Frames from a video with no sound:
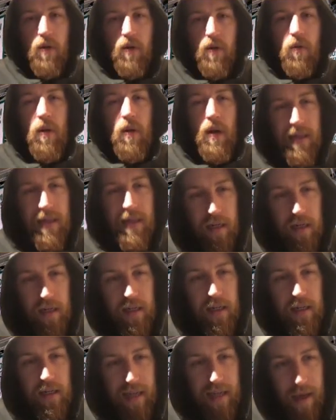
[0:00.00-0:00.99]
an
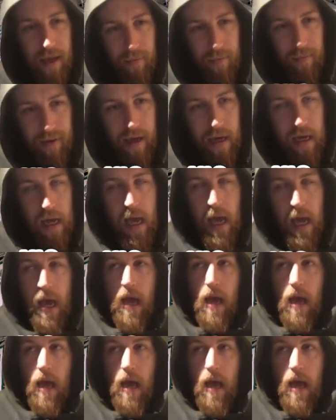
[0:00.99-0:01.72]
organization as the NBA.